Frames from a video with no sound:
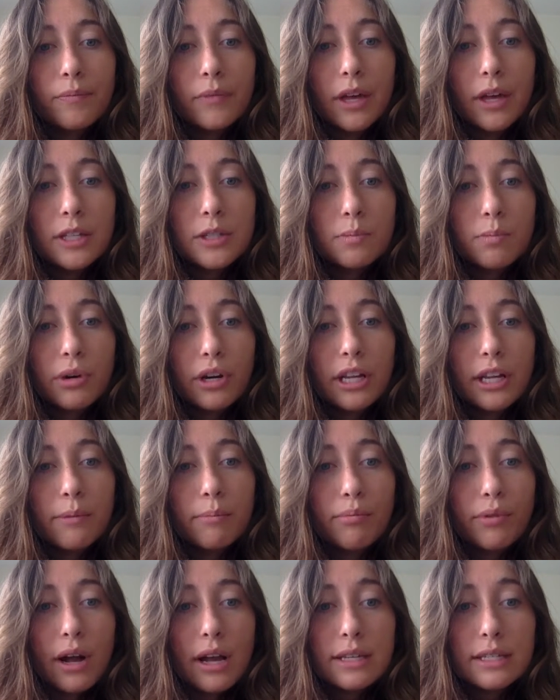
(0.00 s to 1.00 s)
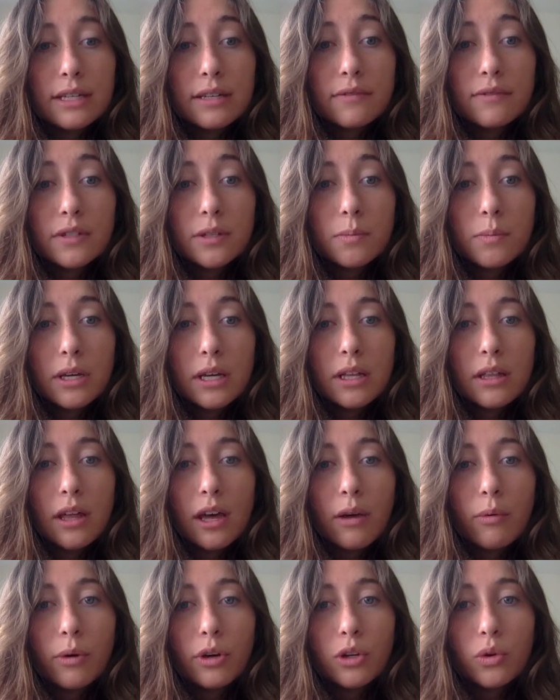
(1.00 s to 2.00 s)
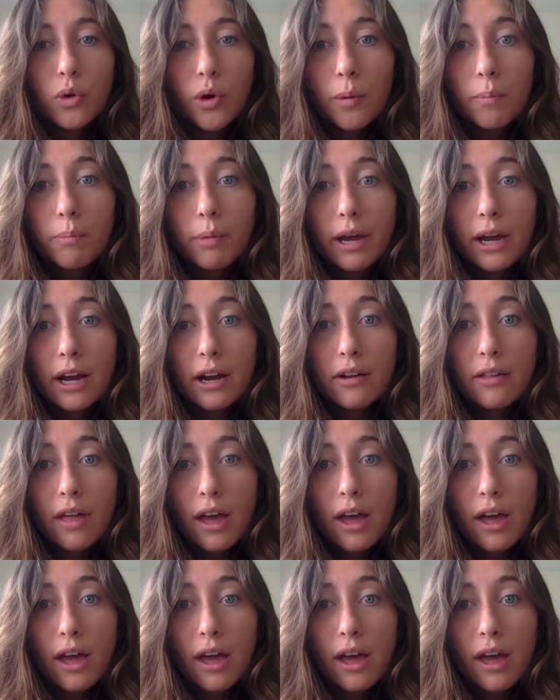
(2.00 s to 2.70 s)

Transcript: it's pretty impressive to me that when you compare